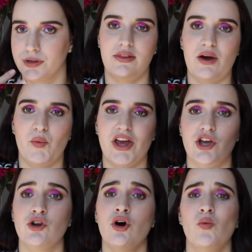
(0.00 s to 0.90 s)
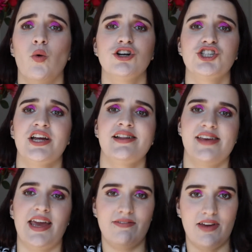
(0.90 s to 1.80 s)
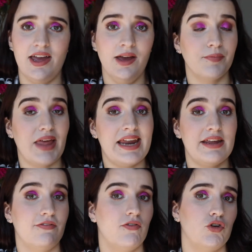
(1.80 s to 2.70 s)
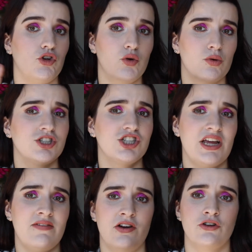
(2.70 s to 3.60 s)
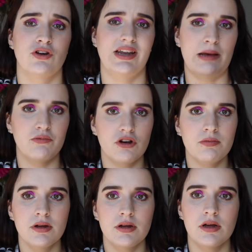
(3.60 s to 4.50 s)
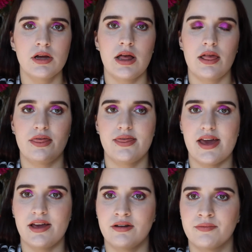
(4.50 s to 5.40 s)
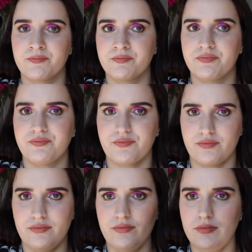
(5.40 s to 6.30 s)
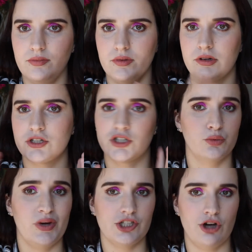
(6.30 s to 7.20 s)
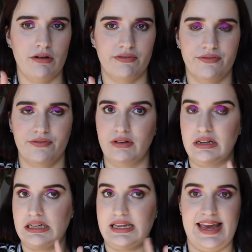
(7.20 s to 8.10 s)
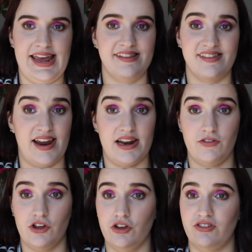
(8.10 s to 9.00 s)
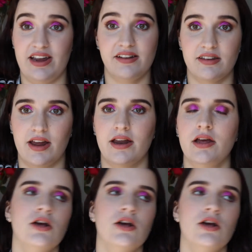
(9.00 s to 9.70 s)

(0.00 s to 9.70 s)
that way you're not watching TV, and if you watch TV on your laptop, then switch off your internet if you use your internet.